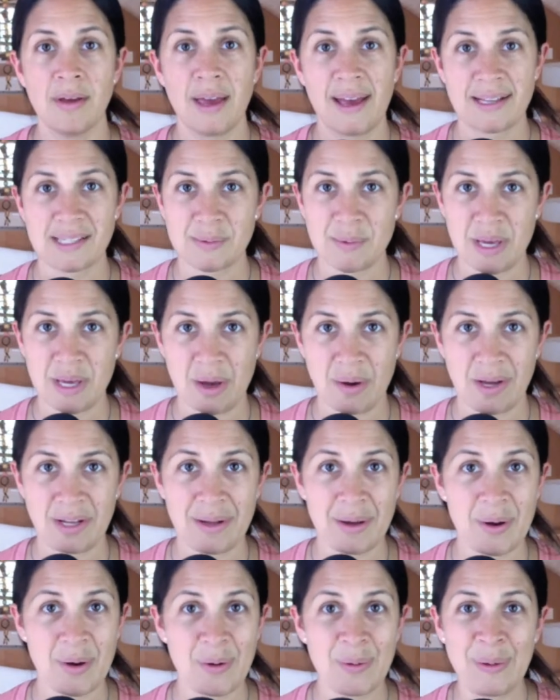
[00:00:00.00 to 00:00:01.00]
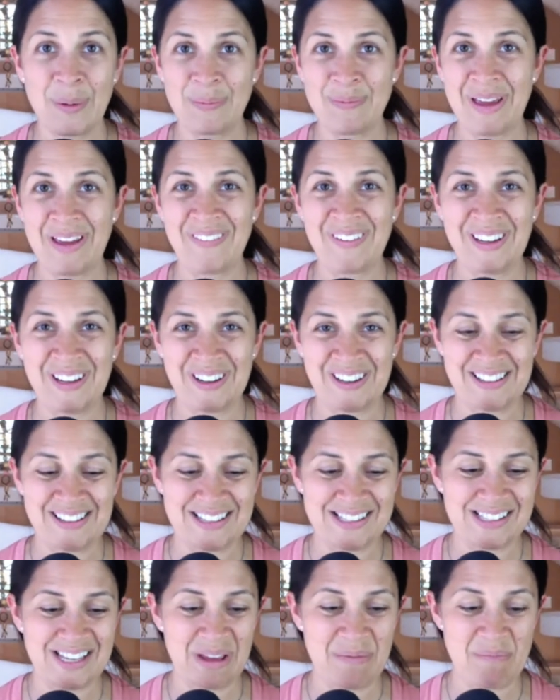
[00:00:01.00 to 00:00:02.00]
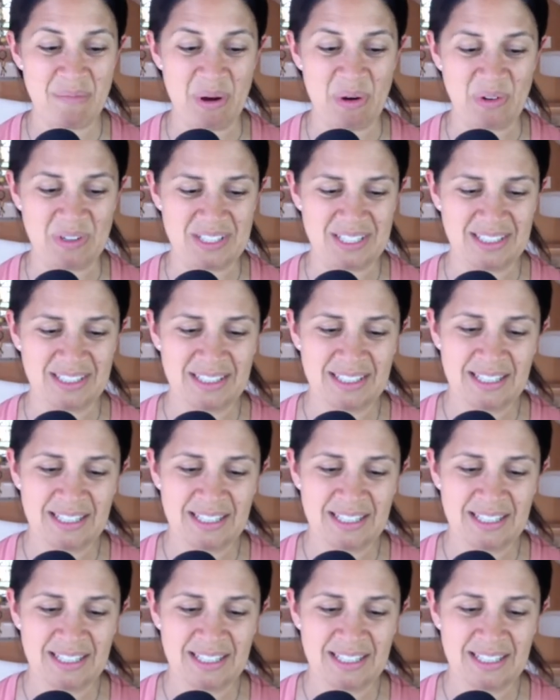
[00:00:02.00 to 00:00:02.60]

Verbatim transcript: Ask me how I know. Maybe you're in the same boat.